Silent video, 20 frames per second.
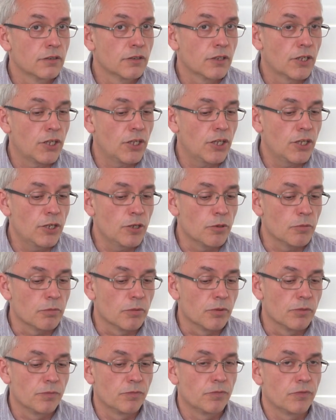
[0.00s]
cube.
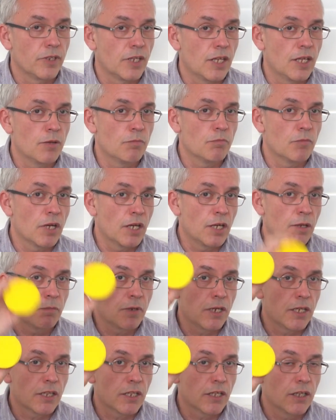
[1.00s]
It might
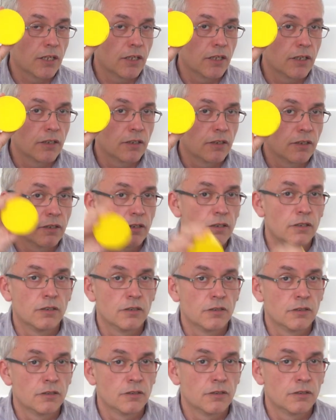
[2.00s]
be the
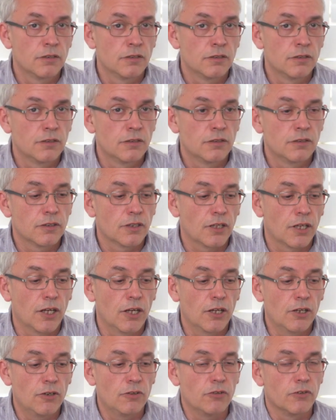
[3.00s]

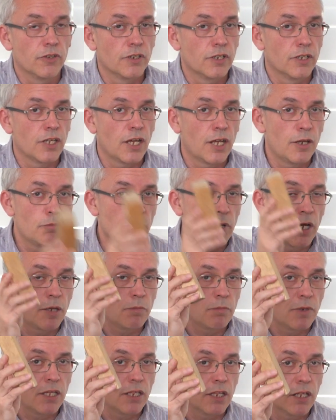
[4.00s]
cone. It
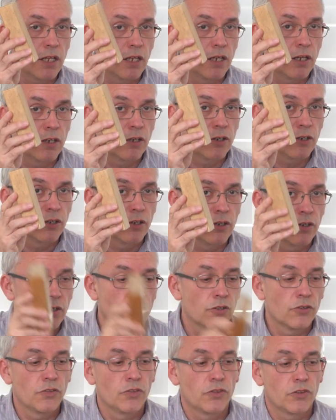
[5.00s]
might be the
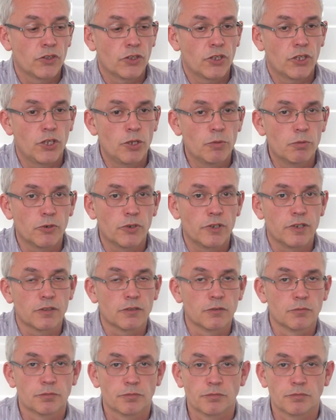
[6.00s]
cuboid.